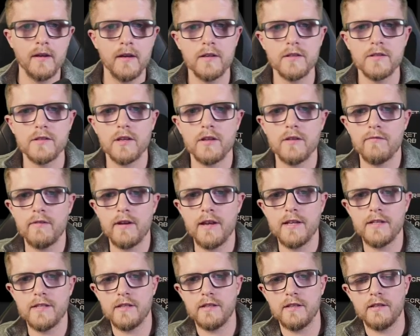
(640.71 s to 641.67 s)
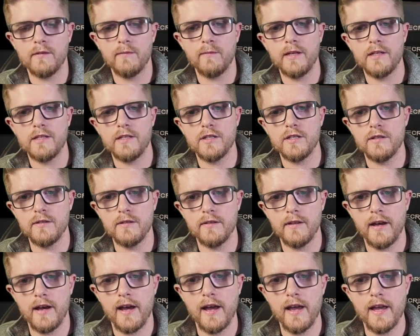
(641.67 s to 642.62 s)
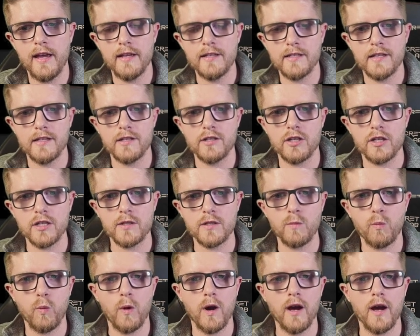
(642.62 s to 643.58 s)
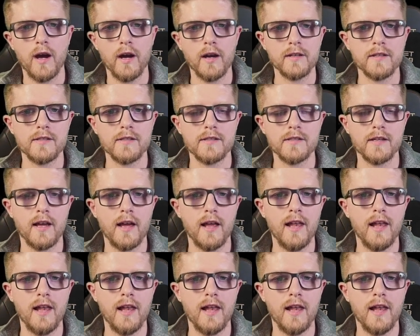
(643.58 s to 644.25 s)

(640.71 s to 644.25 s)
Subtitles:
So the reason we do that is it just works